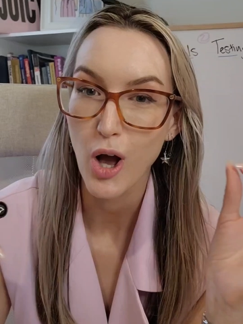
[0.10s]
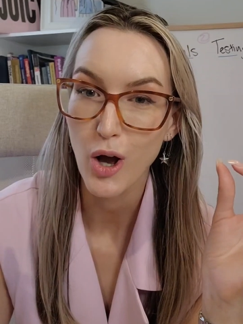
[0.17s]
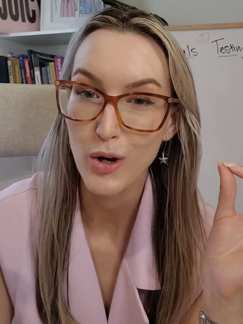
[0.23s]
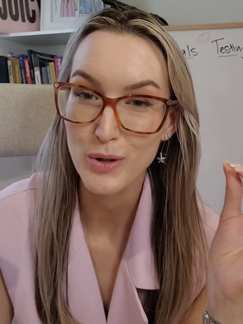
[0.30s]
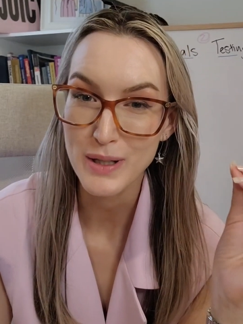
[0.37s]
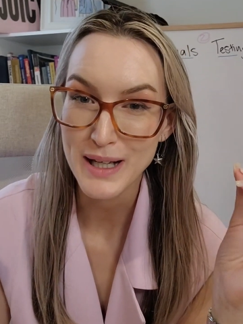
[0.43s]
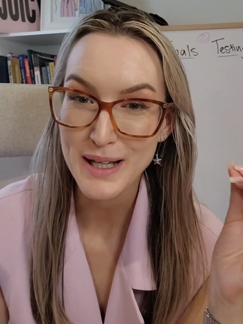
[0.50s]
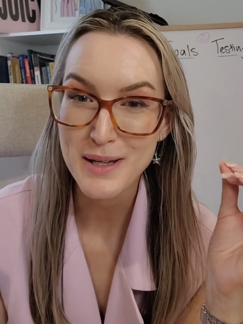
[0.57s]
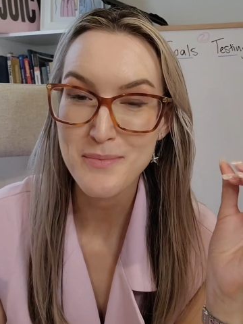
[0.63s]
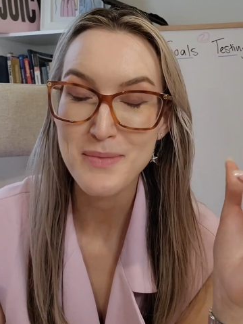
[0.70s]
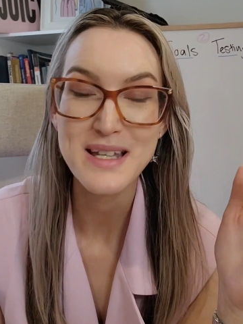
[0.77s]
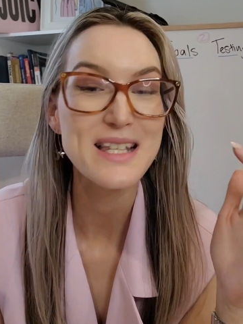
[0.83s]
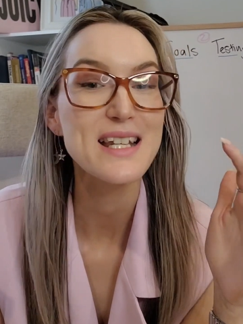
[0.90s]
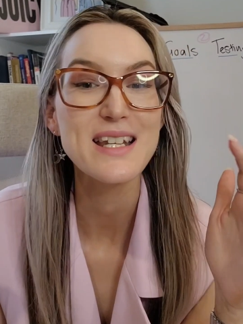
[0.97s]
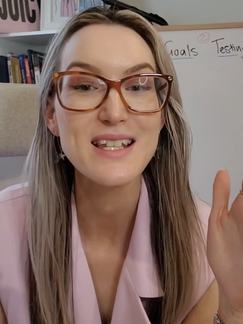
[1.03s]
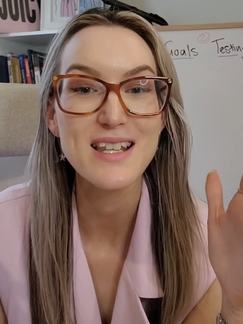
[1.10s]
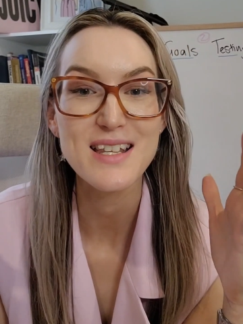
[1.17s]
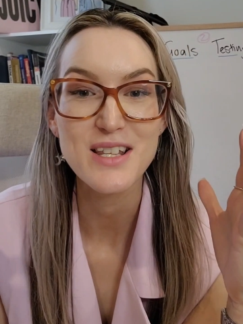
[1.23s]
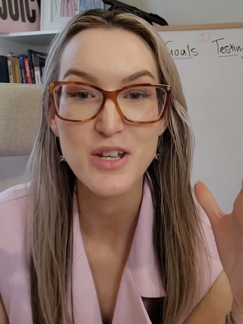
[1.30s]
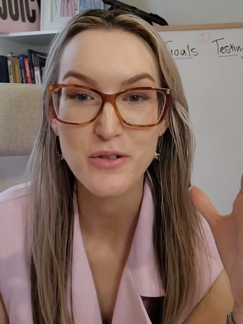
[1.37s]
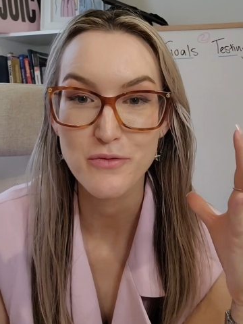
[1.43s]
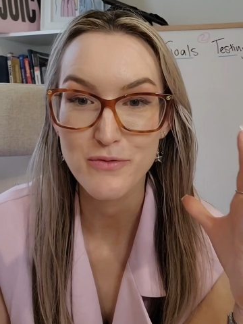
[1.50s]
Owning a business
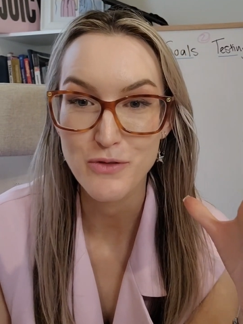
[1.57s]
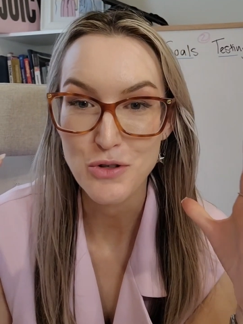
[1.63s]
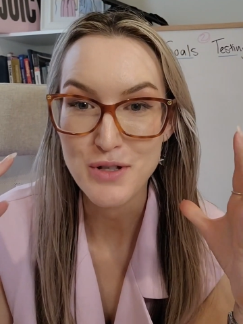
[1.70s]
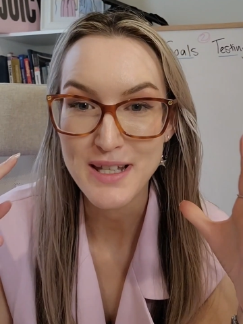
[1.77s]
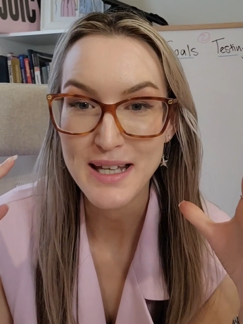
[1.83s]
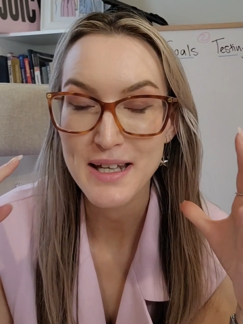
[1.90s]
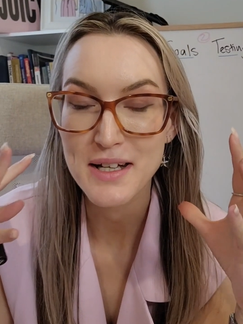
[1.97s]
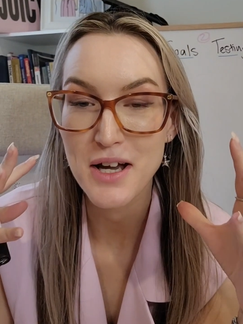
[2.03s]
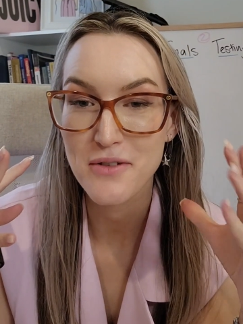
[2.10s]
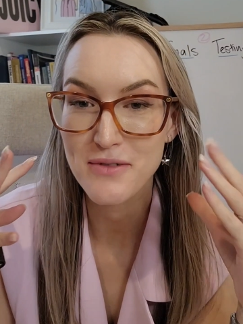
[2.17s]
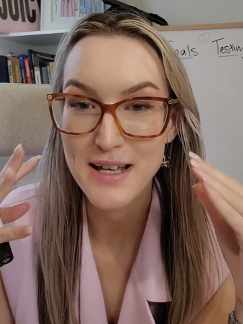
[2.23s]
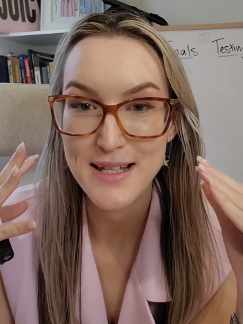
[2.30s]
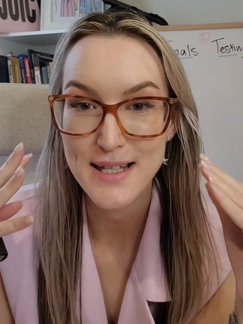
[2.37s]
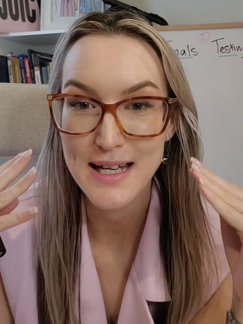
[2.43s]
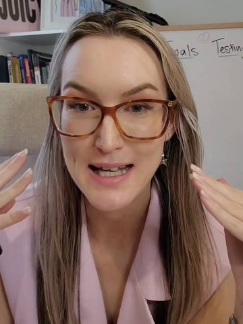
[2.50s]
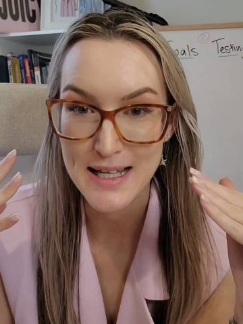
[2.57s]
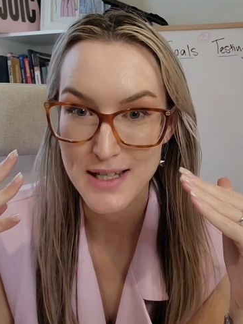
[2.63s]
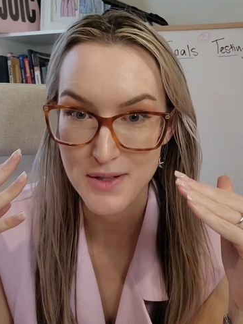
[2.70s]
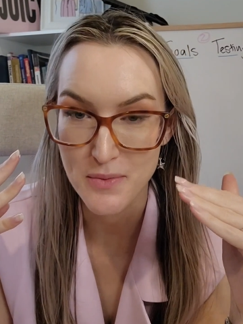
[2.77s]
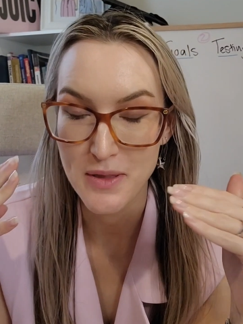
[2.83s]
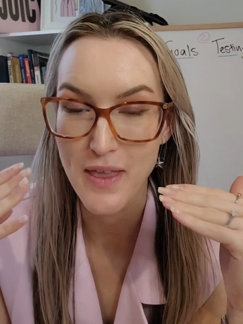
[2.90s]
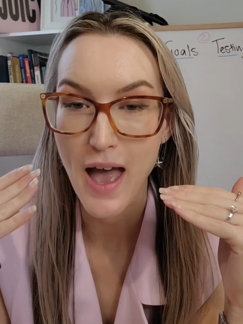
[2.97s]
is confusing enough as it
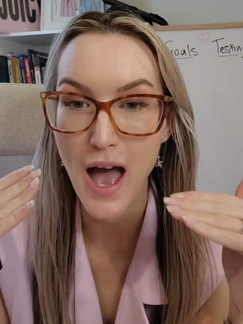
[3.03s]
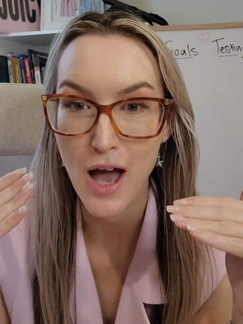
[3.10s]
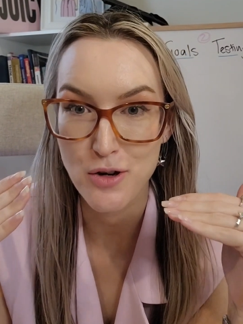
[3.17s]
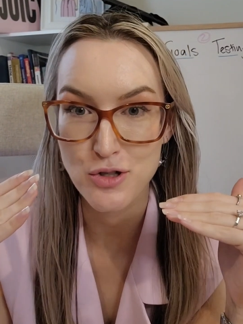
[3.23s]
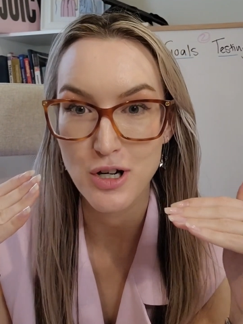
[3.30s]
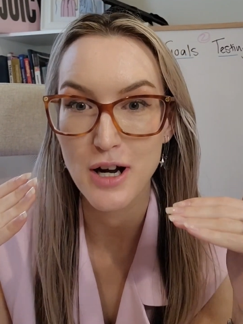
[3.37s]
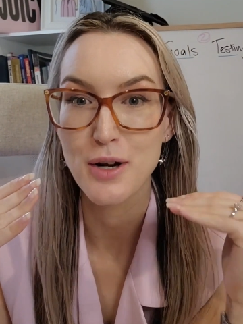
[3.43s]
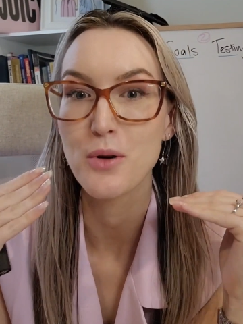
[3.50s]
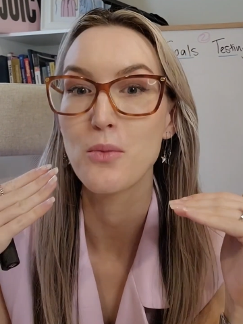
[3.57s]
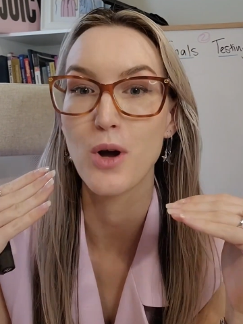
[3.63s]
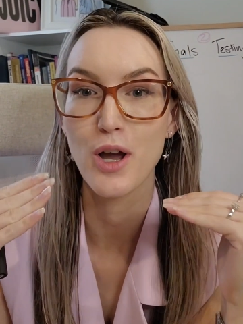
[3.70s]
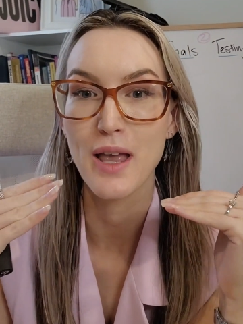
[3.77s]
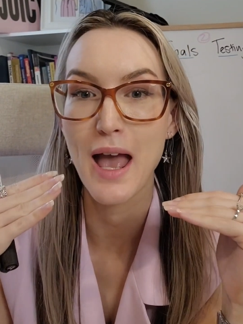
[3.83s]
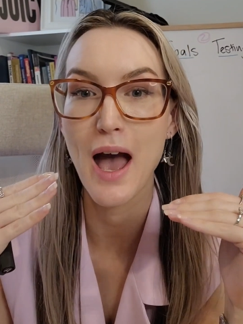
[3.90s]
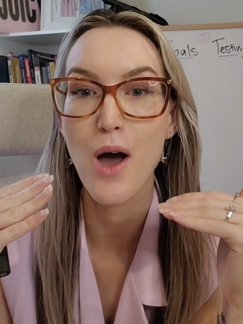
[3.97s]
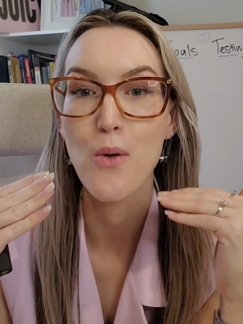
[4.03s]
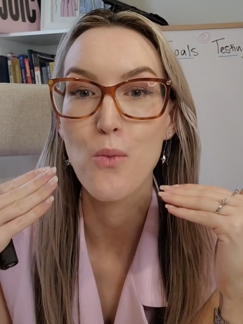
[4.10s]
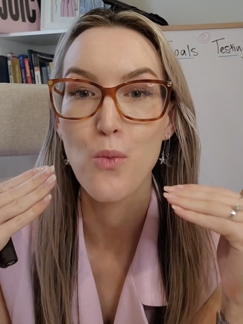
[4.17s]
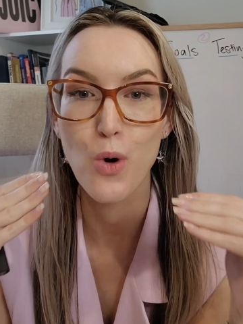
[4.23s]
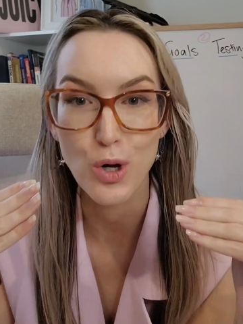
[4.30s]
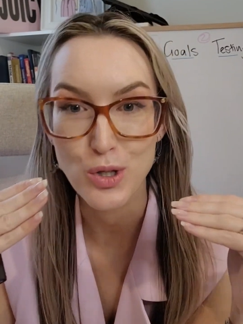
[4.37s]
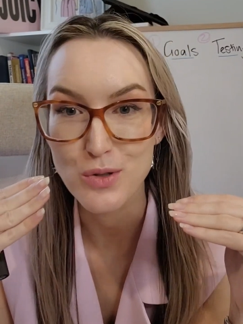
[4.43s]
is without trying to work out
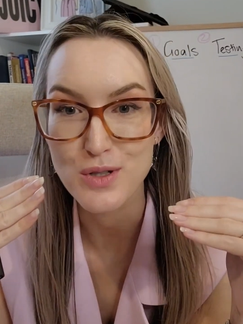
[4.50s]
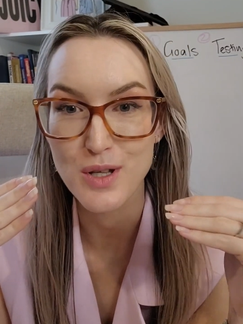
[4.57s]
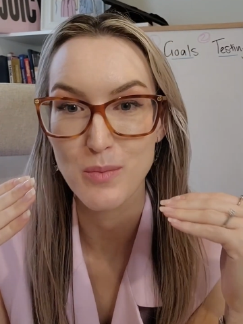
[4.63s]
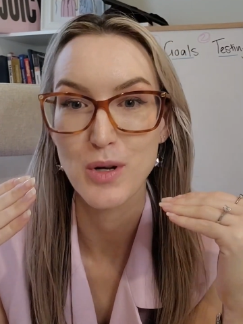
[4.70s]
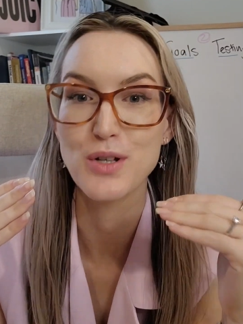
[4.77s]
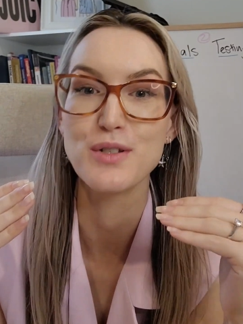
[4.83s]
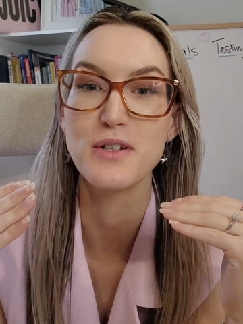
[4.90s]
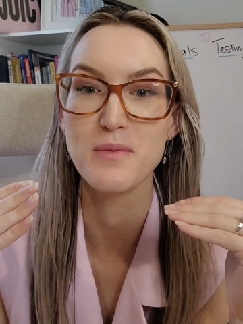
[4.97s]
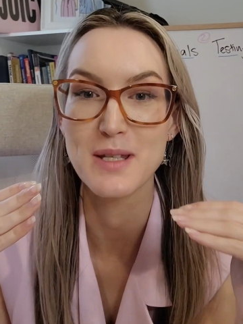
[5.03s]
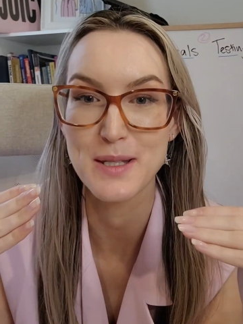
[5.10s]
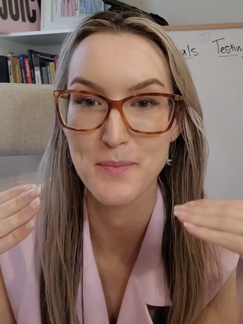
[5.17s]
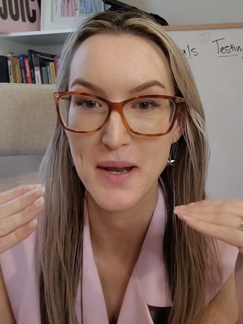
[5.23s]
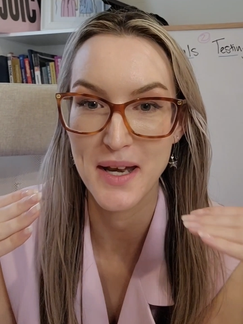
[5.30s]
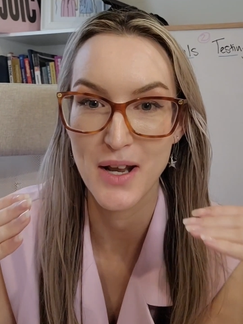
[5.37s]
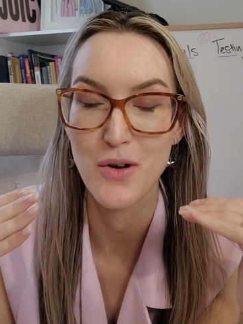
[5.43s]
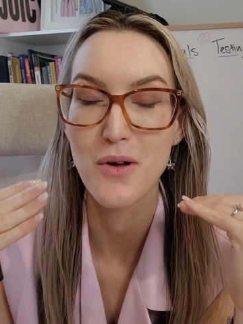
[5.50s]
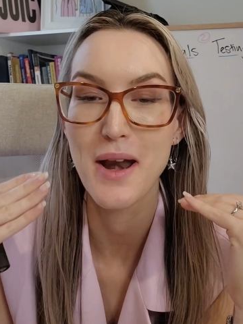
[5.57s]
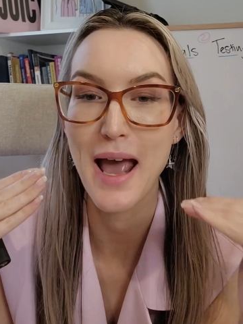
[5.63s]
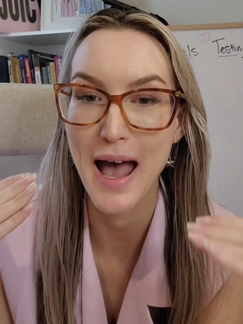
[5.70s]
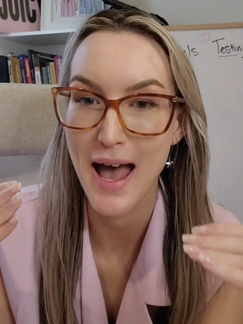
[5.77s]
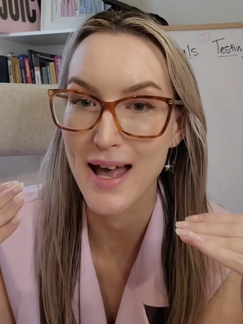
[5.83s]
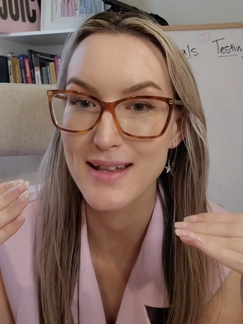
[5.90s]
what you're supposed to be spending on
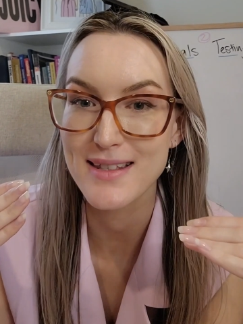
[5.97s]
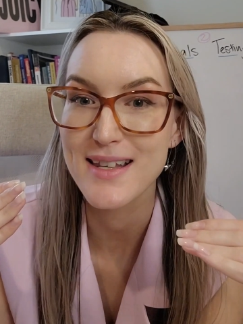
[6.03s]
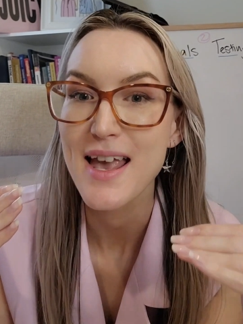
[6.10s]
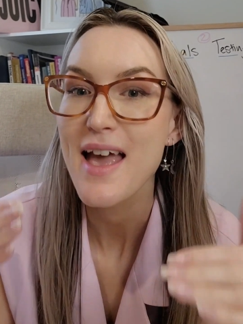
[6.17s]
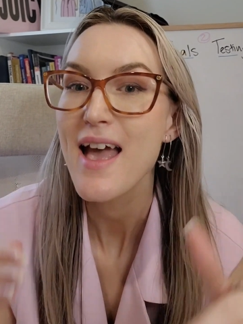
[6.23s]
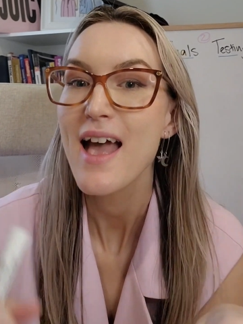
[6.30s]
ads.